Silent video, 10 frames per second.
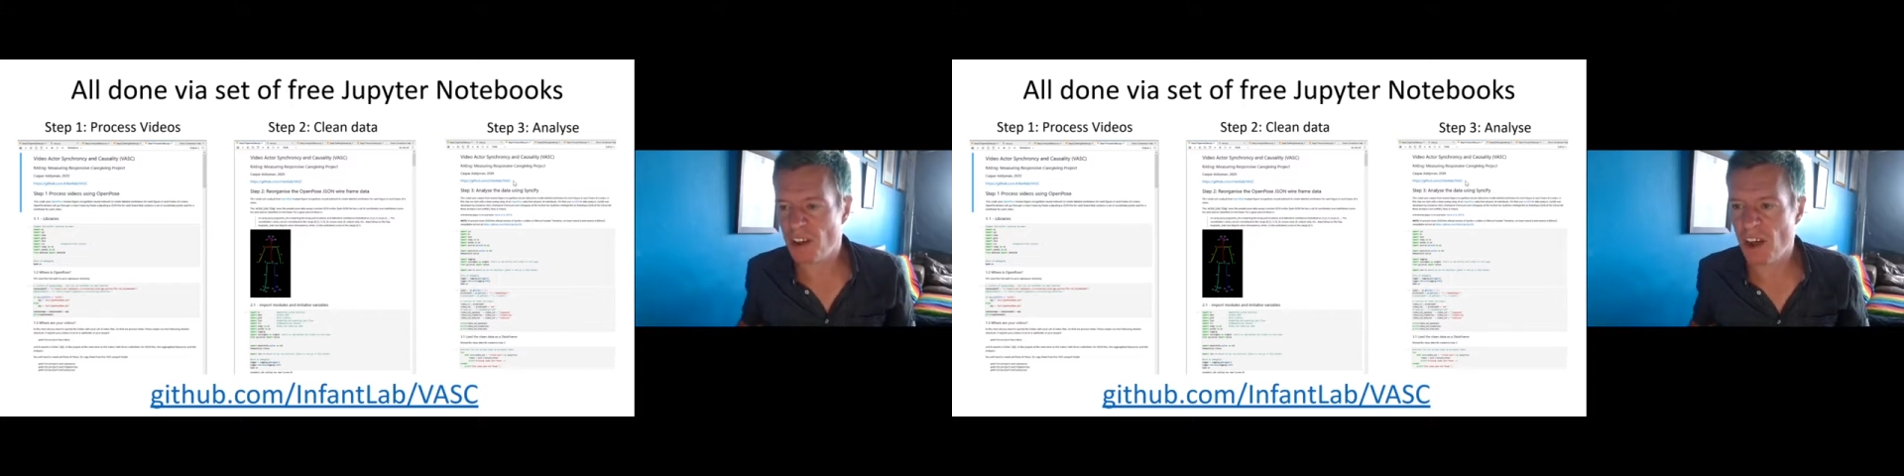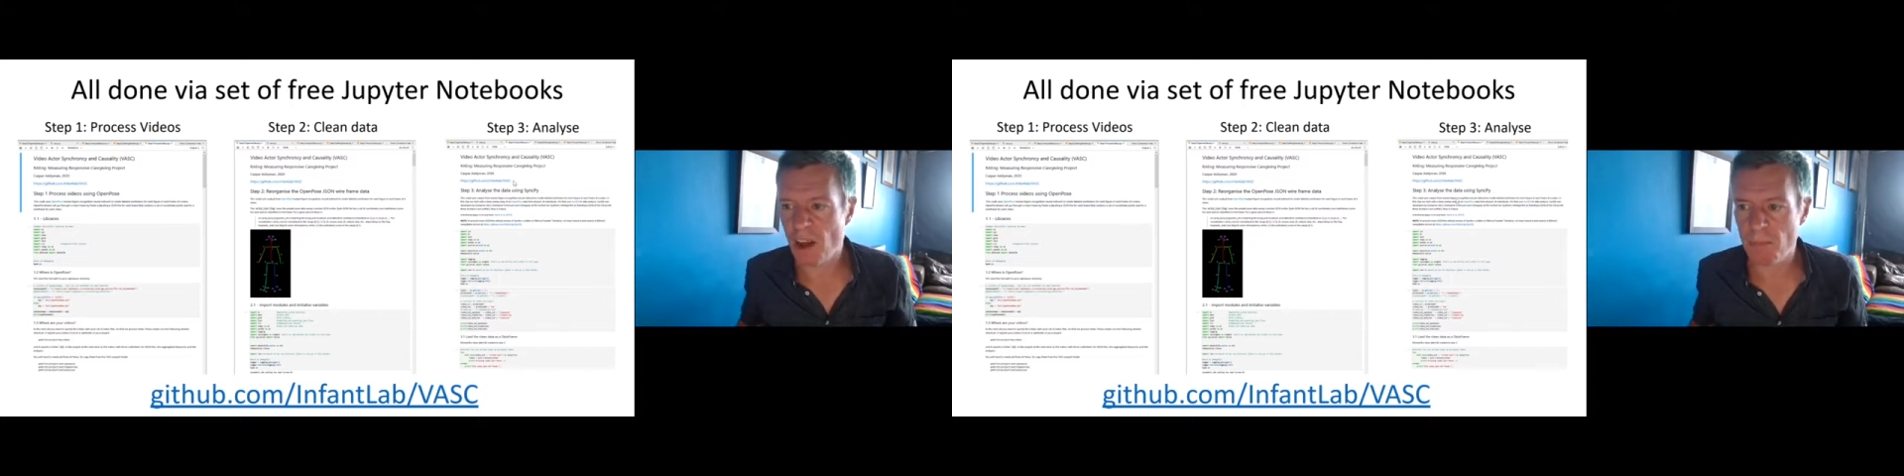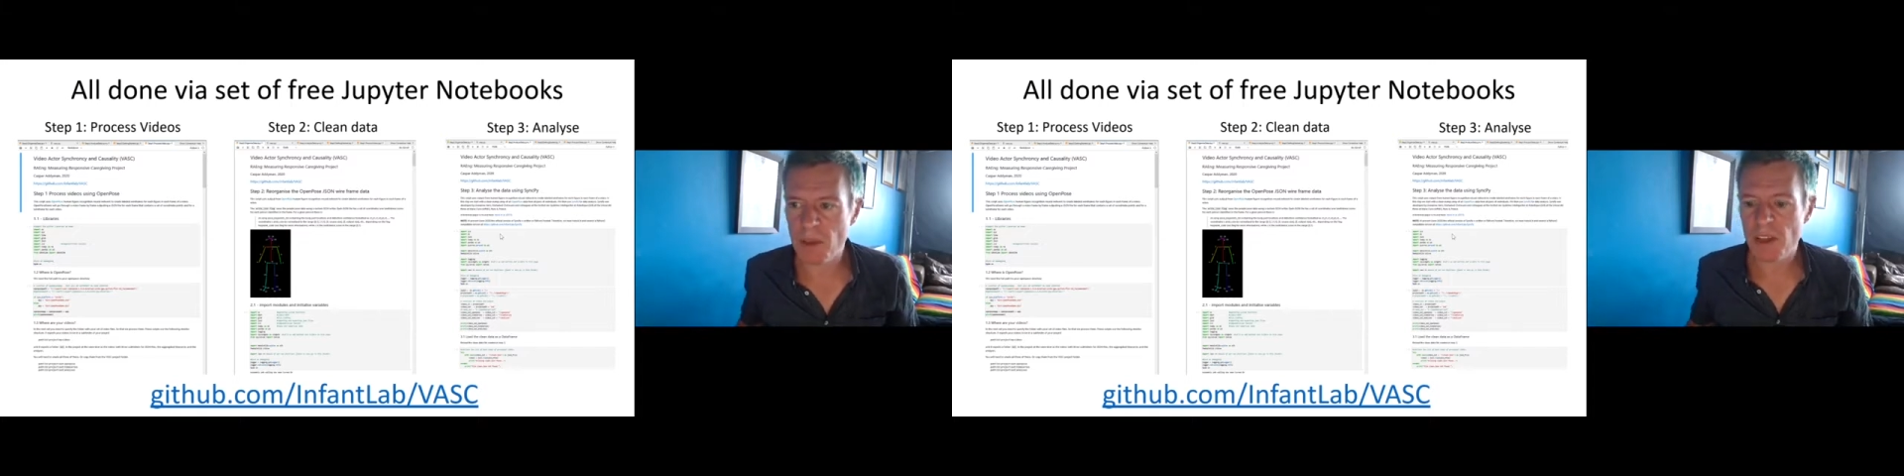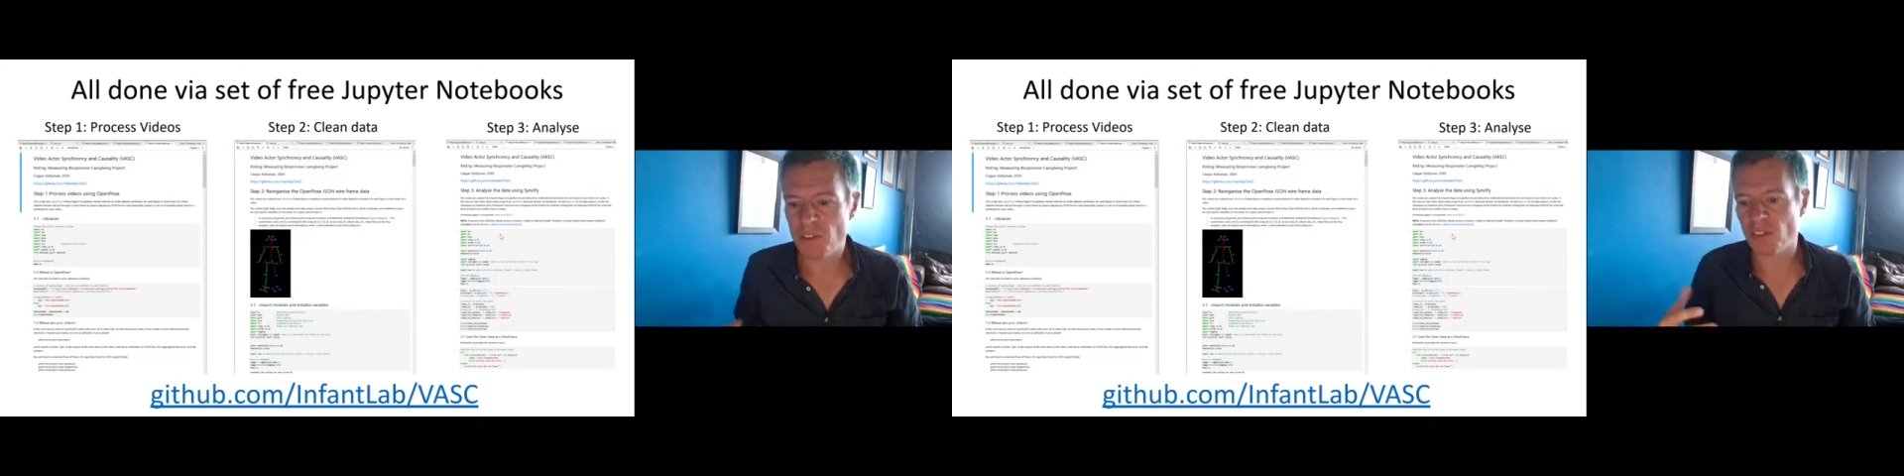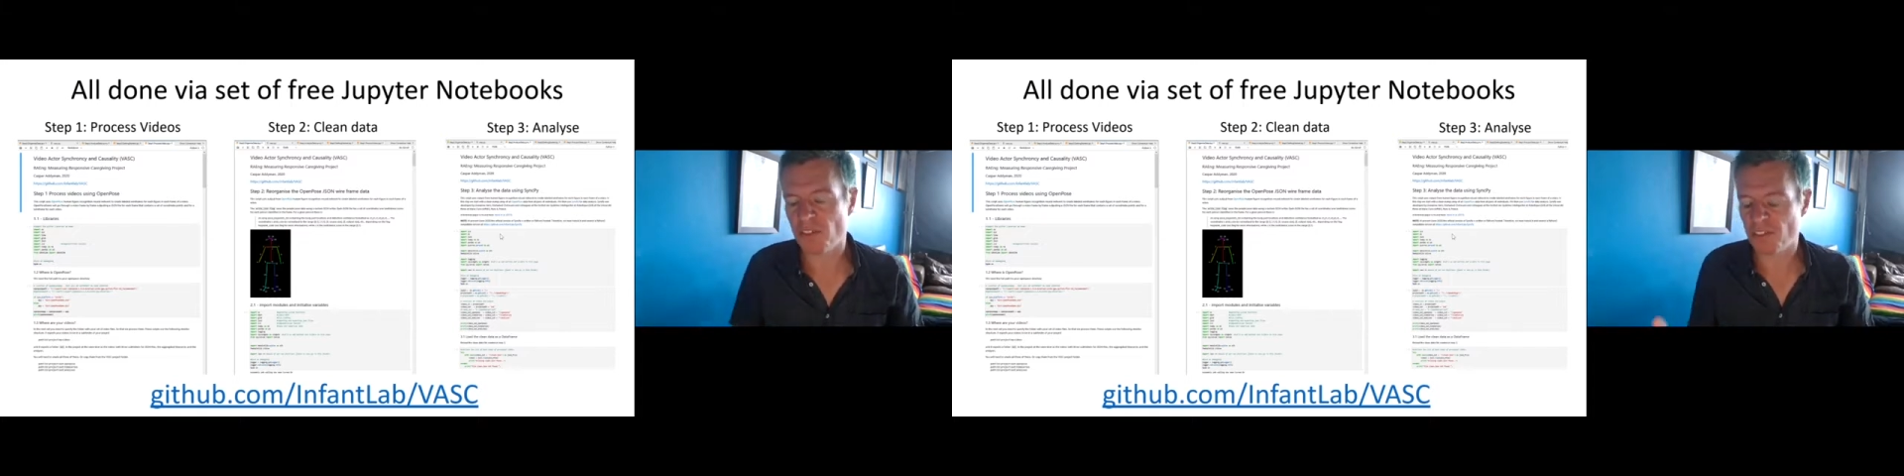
does the